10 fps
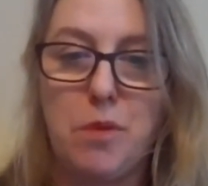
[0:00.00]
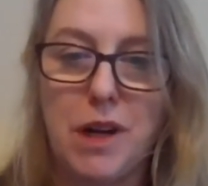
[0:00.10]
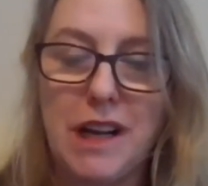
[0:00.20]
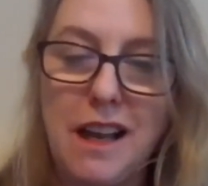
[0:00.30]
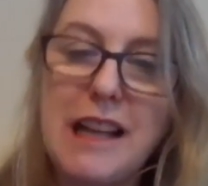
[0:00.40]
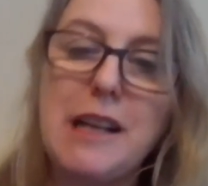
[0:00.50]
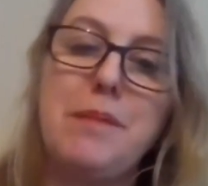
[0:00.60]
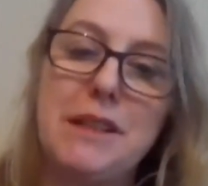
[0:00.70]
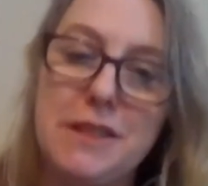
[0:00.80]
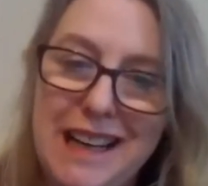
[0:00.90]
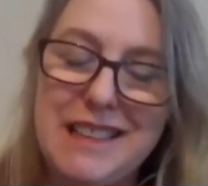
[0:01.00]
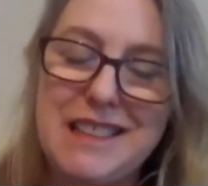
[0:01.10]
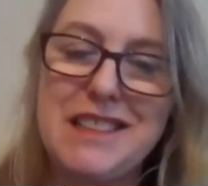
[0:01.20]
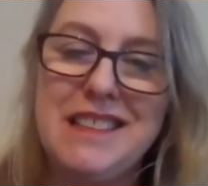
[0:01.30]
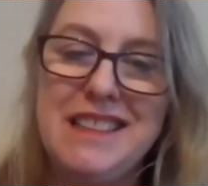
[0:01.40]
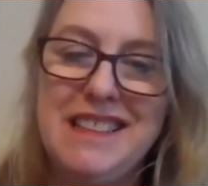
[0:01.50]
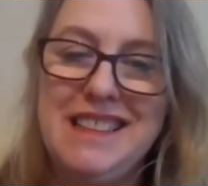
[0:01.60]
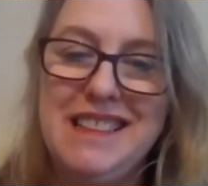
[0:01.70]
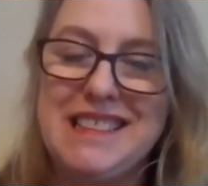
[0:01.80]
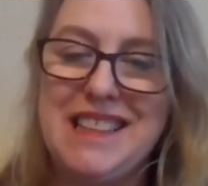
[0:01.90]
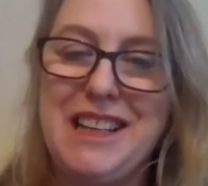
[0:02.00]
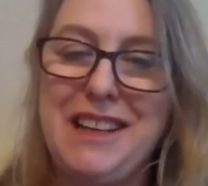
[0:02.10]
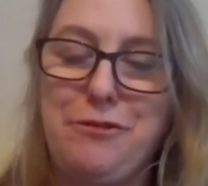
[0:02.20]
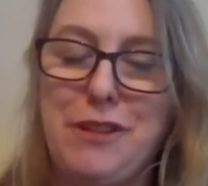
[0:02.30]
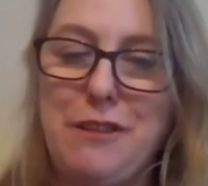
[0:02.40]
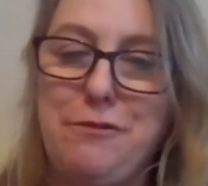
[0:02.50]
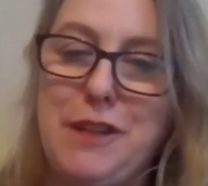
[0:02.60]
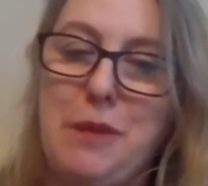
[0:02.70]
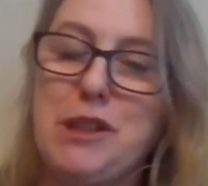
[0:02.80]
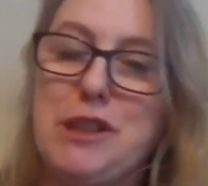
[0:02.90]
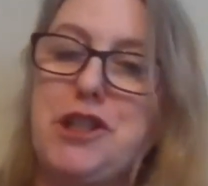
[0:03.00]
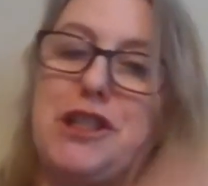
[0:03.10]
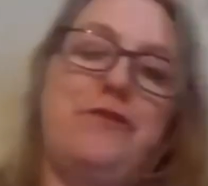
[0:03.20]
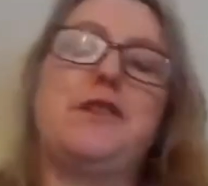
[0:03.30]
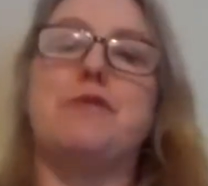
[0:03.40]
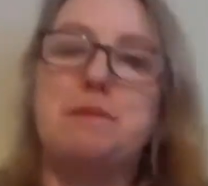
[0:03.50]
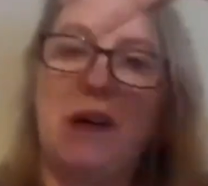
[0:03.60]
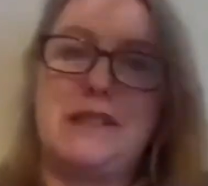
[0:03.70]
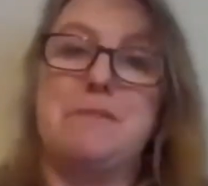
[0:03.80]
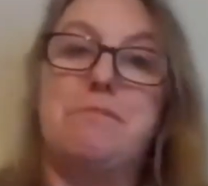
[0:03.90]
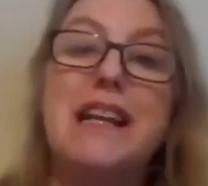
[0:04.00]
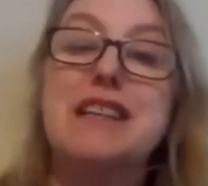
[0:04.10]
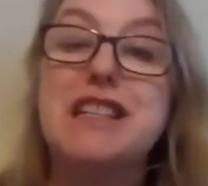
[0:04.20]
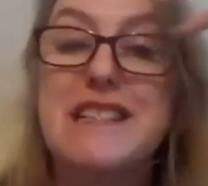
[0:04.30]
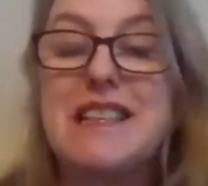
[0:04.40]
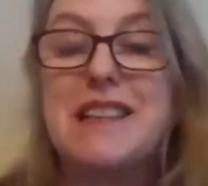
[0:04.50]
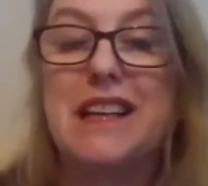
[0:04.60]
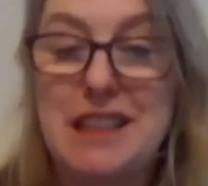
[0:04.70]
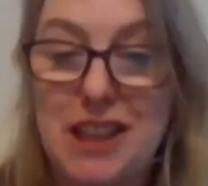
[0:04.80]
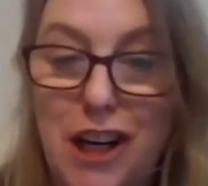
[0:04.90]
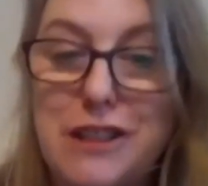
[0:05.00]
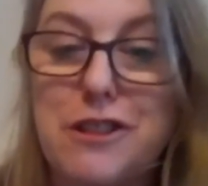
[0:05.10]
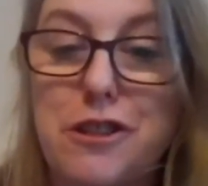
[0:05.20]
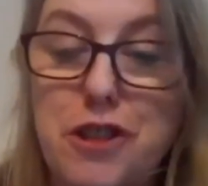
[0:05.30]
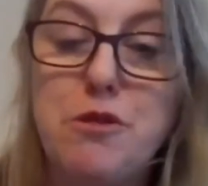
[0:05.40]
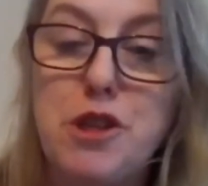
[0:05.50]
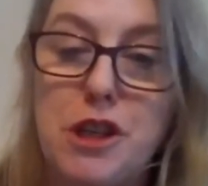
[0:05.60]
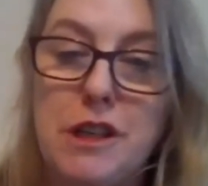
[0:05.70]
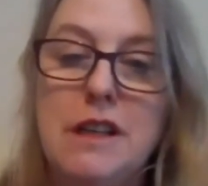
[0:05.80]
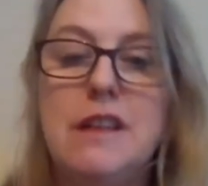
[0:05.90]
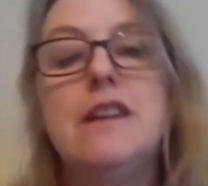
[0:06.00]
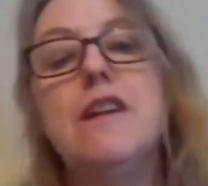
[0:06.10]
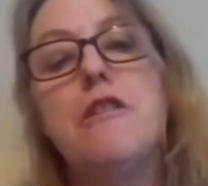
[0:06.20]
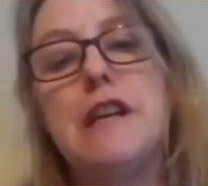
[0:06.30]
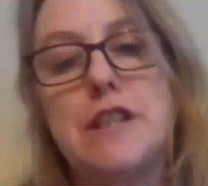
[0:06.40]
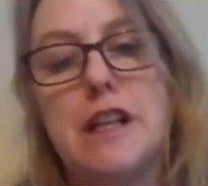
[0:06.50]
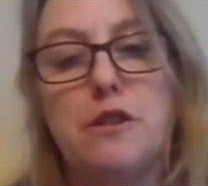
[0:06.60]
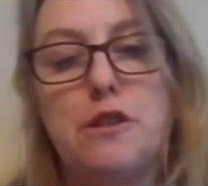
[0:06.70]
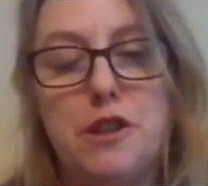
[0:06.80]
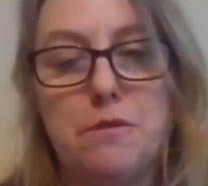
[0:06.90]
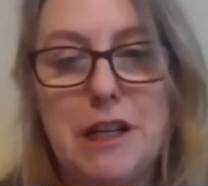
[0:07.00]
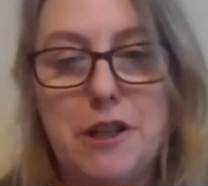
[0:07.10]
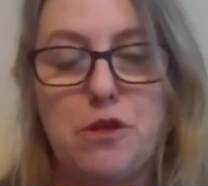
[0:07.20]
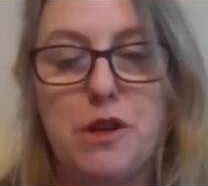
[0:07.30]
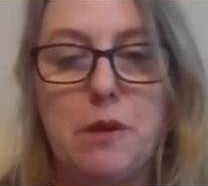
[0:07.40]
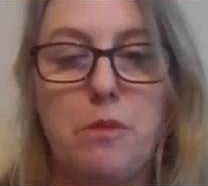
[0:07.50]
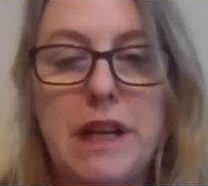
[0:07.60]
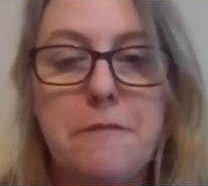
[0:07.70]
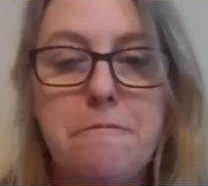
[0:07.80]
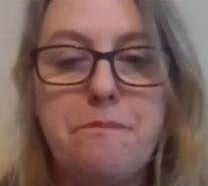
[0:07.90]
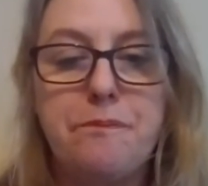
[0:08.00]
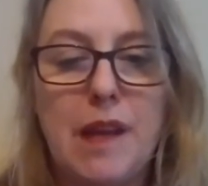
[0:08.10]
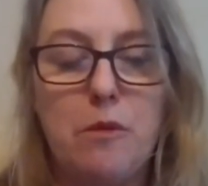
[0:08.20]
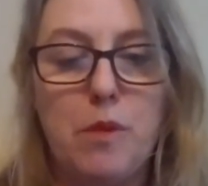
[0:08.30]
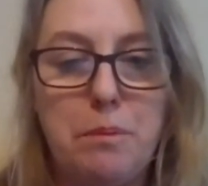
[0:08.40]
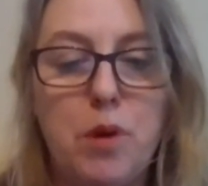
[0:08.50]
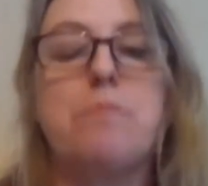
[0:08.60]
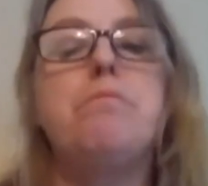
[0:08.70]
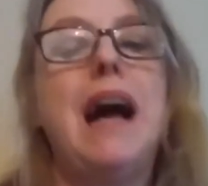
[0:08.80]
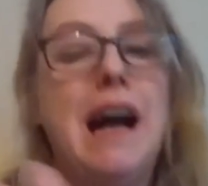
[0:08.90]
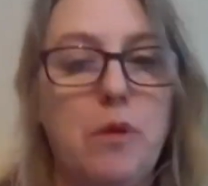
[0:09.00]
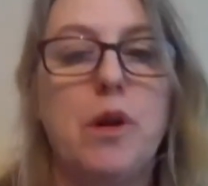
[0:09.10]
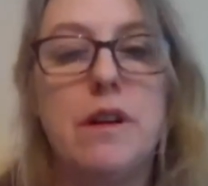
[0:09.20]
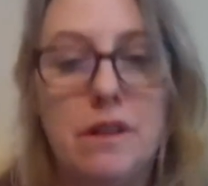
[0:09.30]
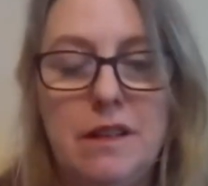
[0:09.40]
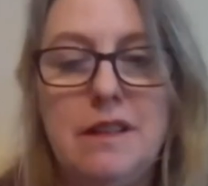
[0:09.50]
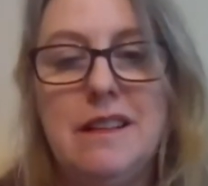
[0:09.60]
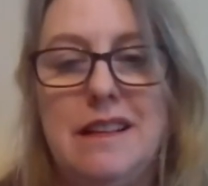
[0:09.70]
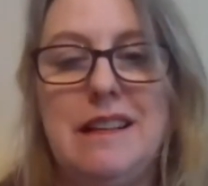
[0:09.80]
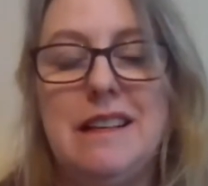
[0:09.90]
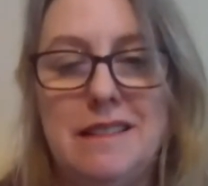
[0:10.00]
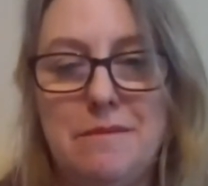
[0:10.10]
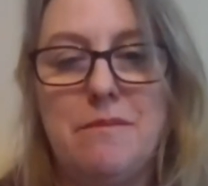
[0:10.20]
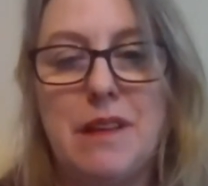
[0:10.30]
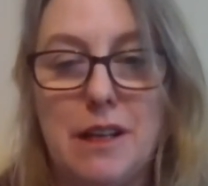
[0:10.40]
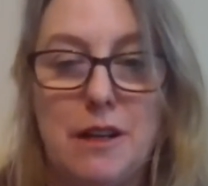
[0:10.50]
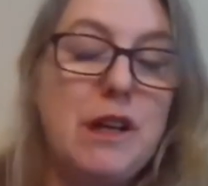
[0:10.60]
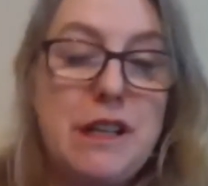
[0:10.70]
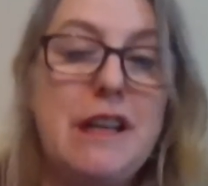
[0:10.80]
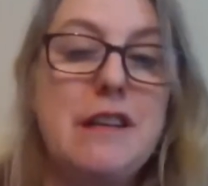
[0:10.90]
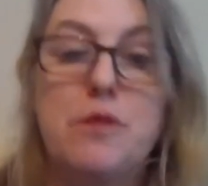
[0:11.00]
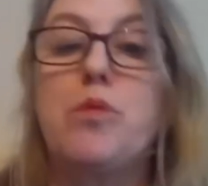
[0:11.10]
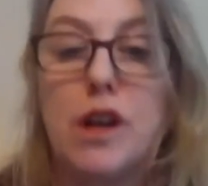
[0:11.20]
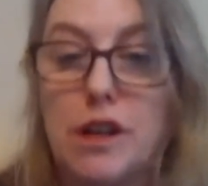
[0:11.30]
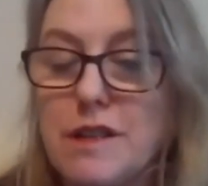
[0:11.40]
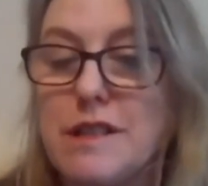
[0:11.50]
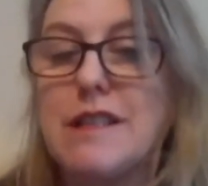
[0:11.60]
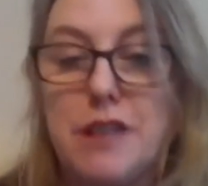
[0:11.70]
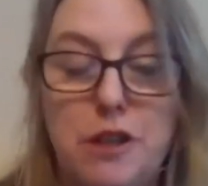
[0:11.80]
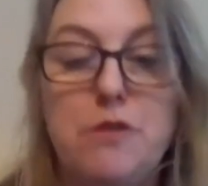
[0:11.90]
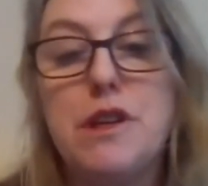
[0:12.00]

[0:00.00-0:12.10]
And what I like about that, uh, if, if they want to shift the responsibilities in the, in the Constitution, it's a look to make sure that we, we put power uh, you know, in, into workers and into